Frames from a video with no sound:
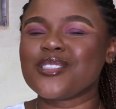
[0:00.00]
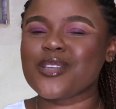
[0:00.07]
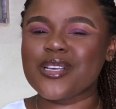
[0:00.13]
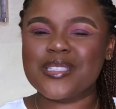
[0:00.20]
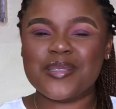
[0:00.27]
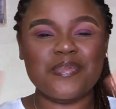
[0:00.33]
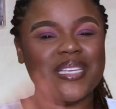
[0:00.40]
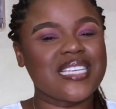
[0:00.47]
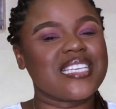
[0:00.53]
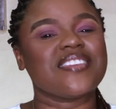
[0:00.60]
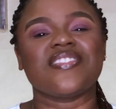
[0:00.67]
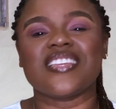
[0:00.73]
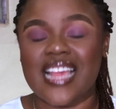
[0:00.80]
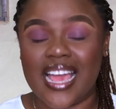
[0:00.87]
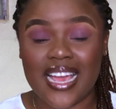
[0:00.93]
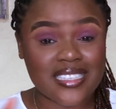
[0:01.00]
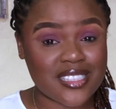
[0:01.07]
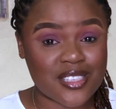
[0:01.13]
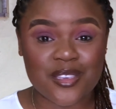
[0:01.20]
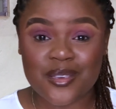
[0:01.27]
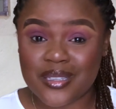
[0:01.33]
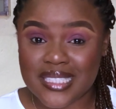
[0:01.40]
just me giving
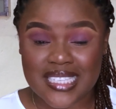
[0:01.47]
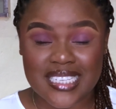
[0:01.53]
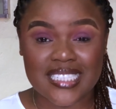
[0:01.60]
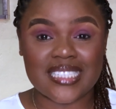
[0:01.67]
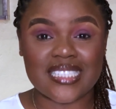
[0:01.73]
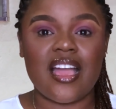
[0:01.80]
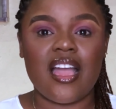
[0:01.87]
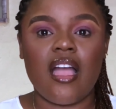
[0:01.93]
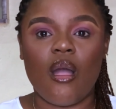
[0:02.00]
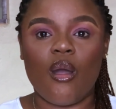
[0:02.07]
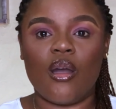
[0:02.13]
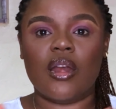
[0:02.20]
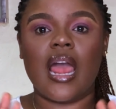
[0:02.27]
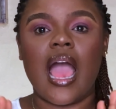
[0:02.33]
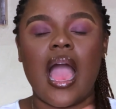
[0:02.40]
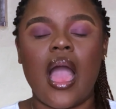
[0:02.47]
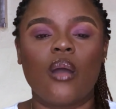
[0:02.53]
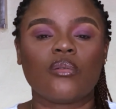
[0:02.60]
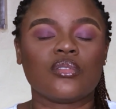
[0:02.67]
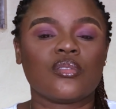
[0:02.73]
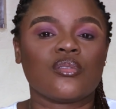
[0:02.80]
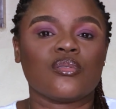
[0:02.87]
excuses on
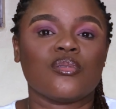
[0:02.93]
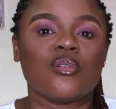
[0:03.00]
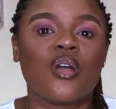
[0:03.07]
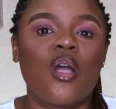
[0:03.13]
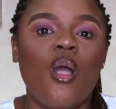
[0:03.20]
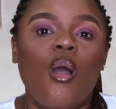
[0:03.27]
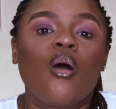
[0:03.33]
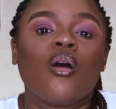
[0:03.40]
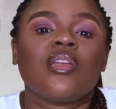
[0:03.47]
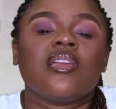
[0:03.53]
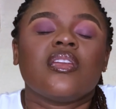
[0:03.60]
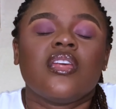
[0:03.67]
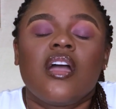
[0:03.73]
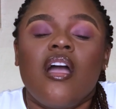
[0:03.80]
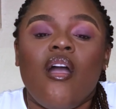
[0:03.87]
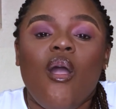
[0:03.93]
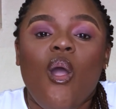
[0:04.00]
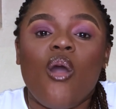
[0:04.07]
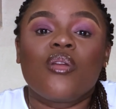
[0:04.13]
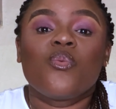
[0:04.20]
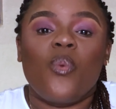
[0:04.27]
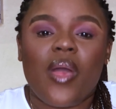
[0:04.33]
how to, on
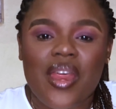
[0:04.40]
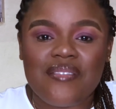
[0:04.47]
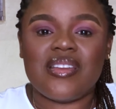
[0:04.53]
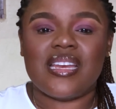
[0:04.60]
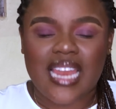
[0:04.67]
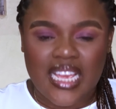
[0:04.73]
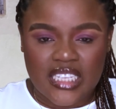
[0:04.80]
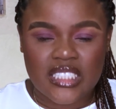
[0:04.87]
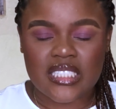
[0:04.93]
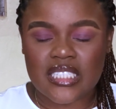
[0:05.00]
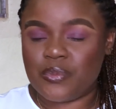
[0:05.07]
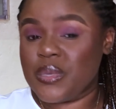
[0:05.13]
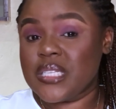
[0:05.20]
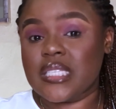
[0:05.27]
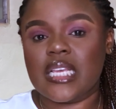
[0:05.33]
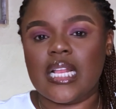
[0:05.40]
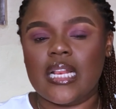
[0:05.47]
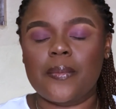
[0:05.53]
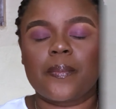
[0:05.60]
on wearing lashes basically.